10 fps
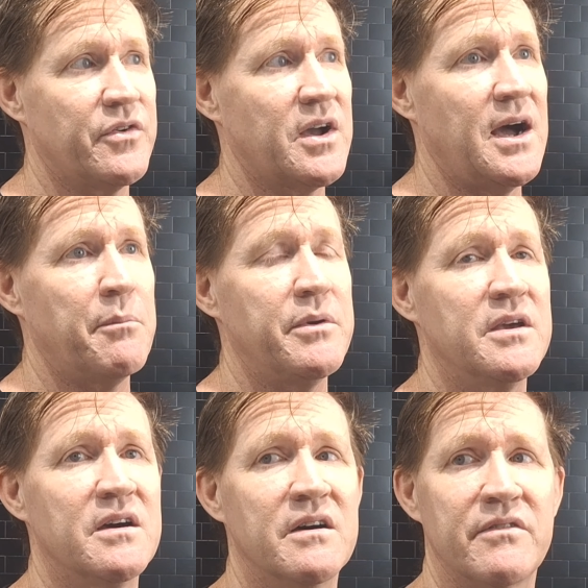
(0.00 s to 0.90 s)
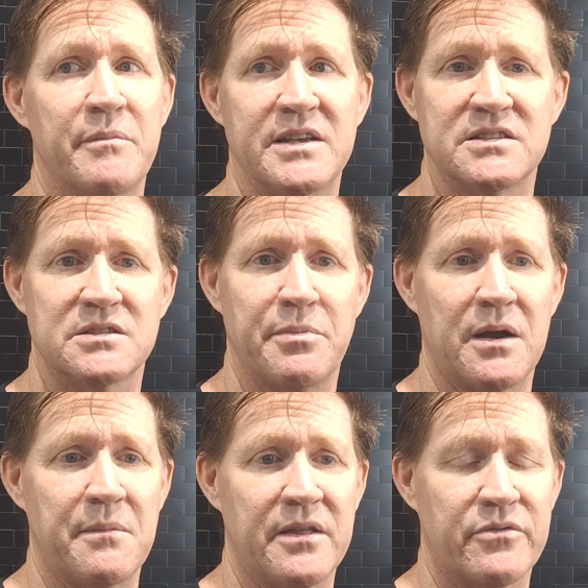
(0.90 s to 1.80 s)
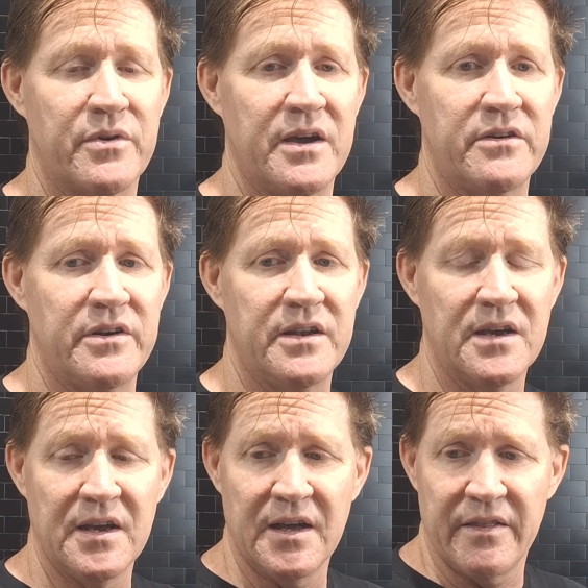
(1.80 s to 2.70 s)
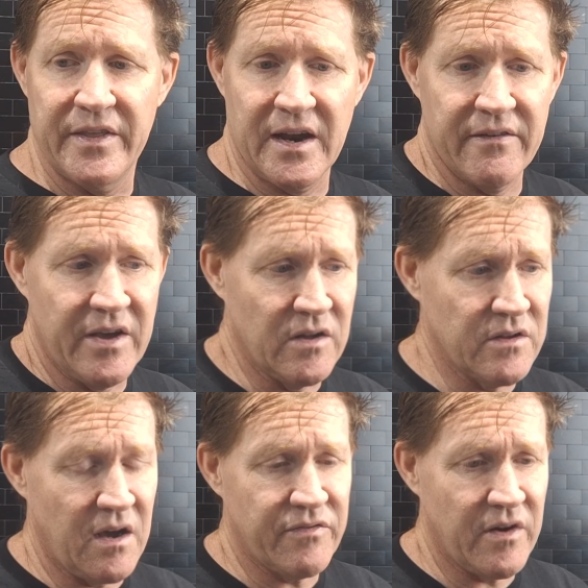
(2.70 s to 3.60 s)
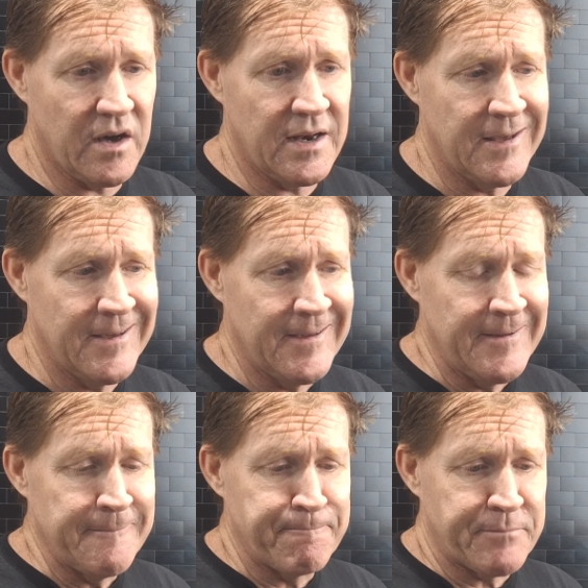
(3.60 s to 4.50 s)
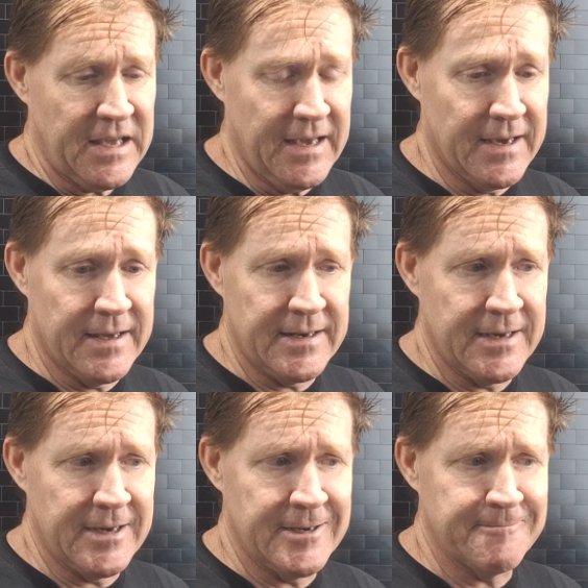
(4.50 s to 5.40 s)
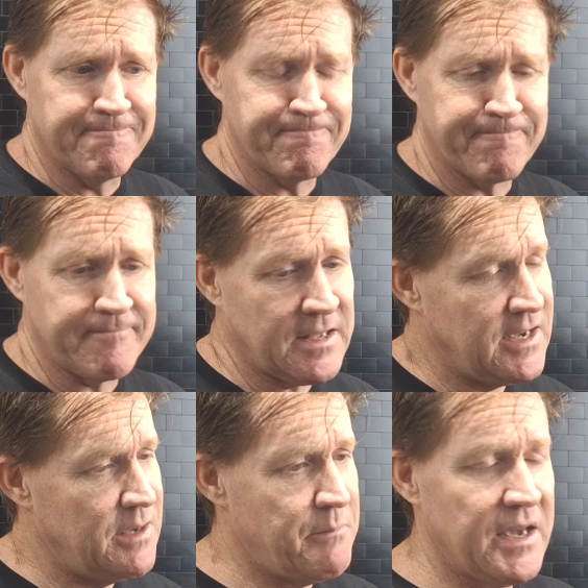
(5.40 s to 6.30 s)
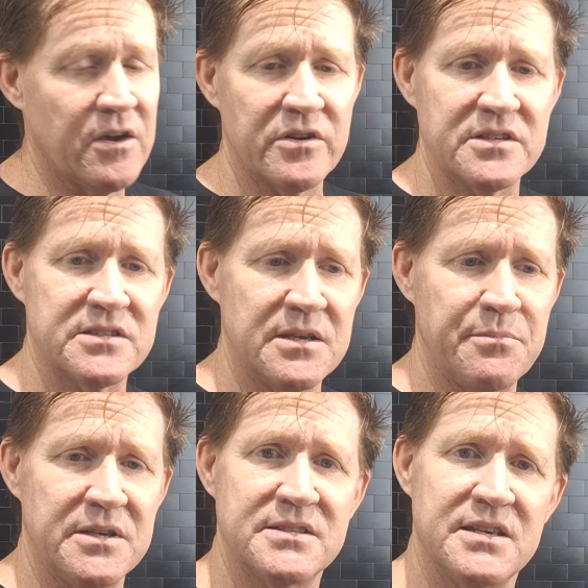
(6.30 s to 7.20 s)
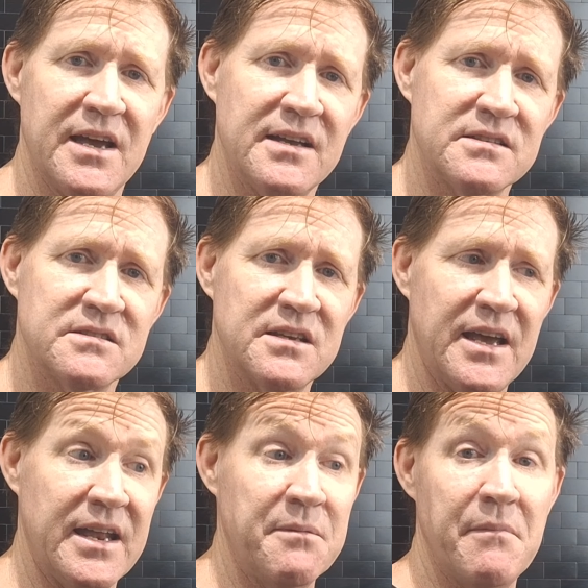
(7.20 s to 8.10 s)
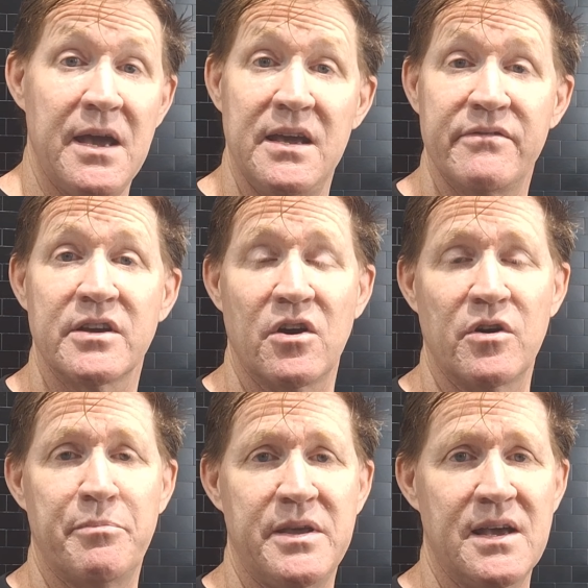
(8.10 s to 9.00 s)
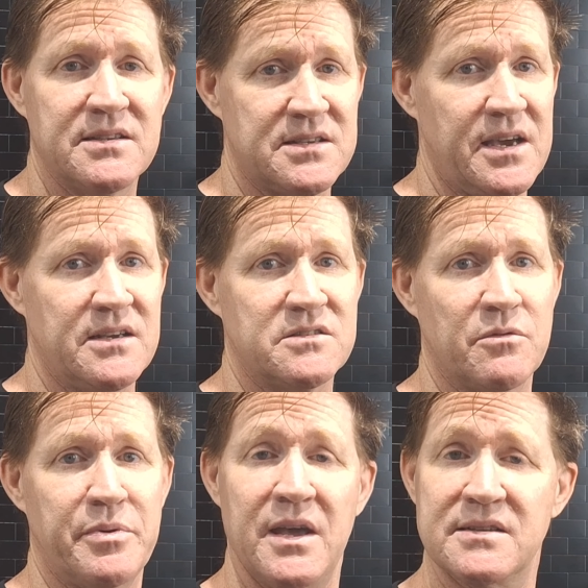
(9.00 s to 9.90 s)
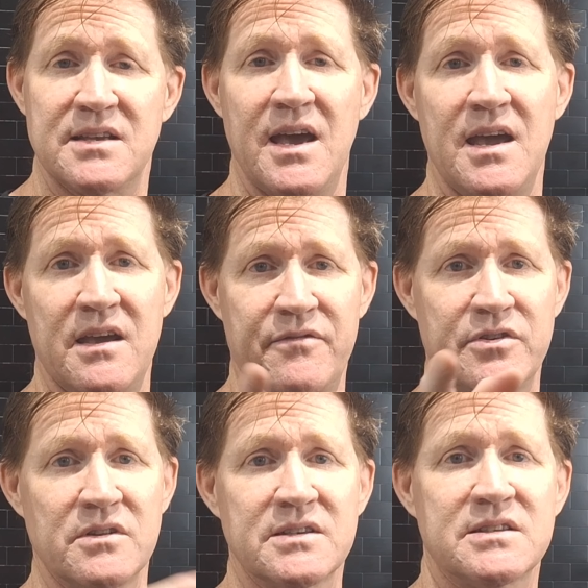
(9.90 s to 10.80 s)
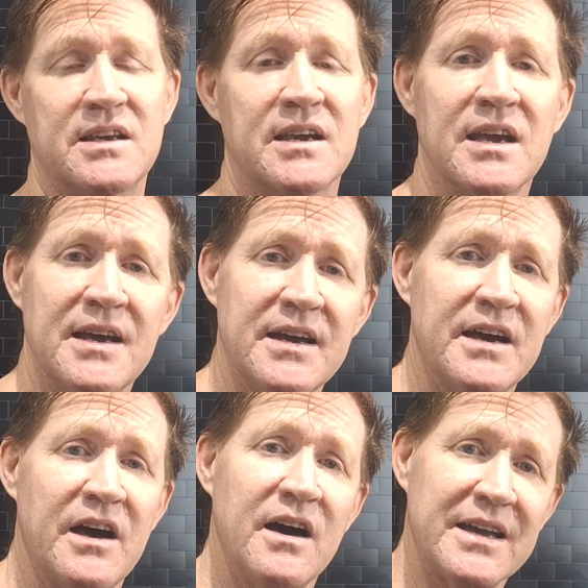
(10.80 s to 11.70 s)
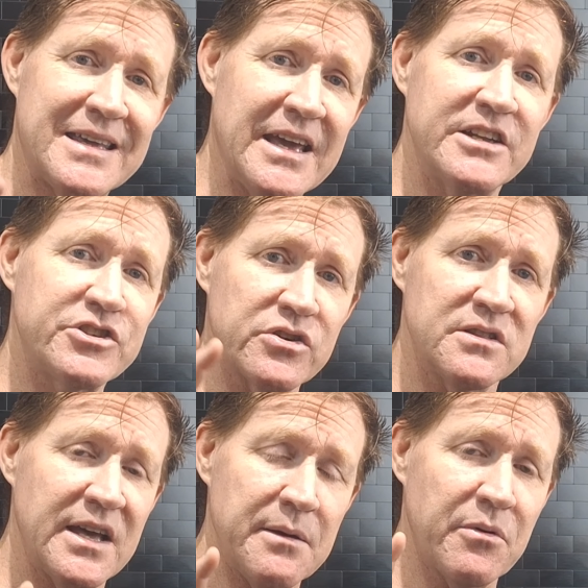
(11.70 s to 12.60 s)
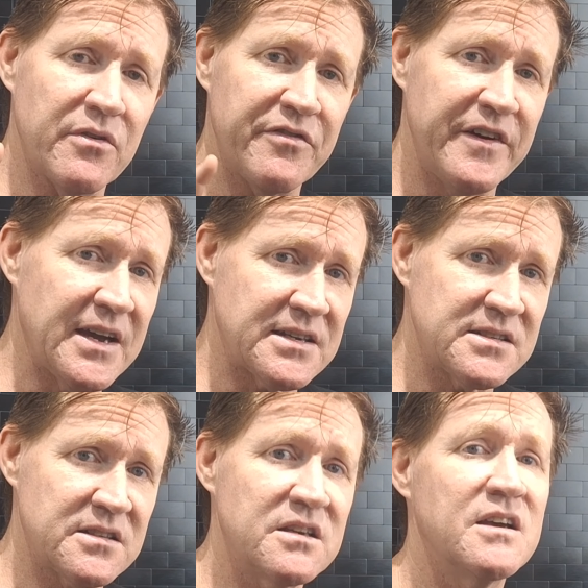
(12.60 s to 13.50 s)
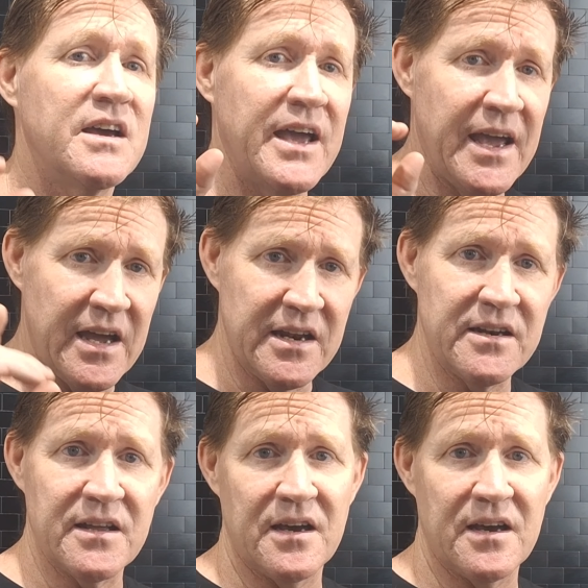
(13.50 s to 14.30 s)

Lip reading: copy of Amazing Spider-Man 300 that I've held off on, and it may go to CBCS, and it may even go to PSA. So PSA, if you're listening, get your label fixed, and